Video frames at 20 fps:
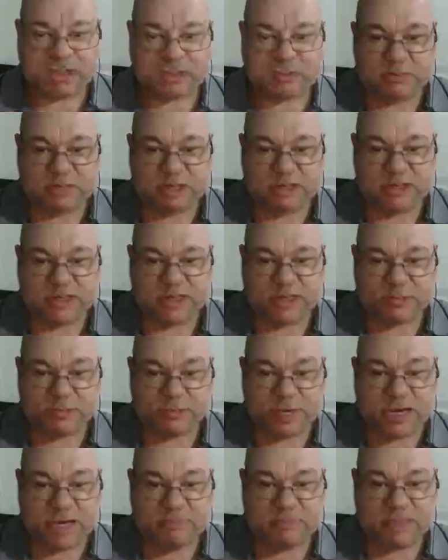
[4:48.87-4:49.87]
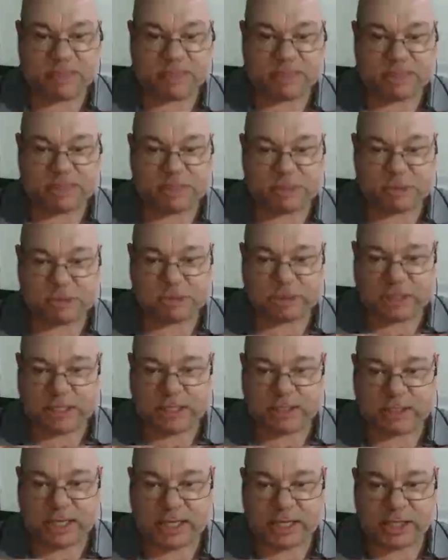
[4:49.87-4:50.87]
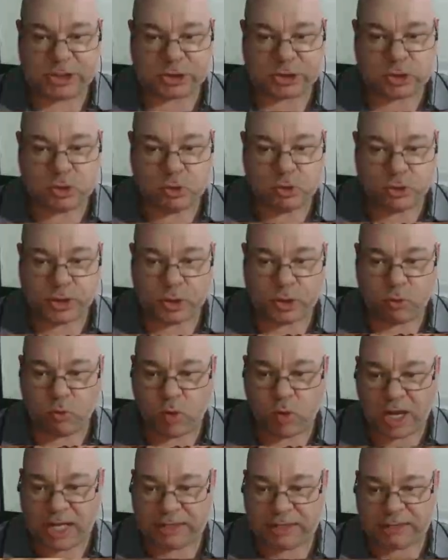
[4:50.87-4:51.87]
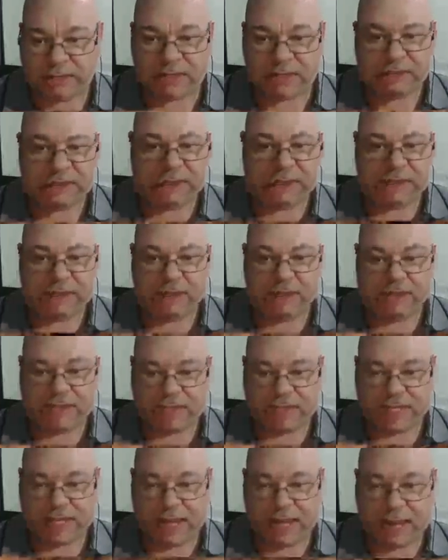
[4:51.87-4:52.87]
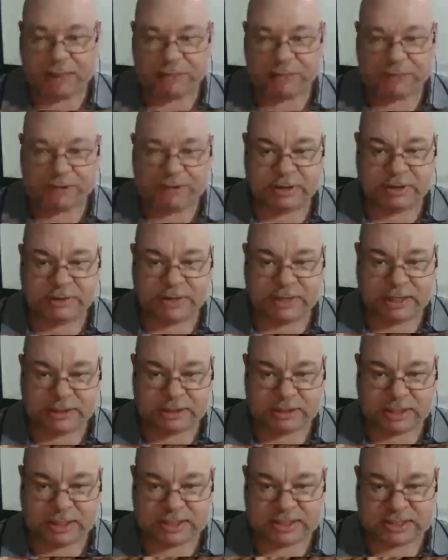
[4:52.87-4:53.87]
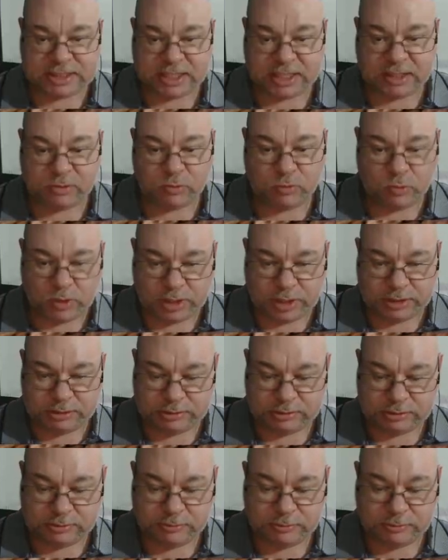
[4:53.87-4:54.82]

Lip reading: to be 3 pillars in each corner. 1, and then a gap, and then a second one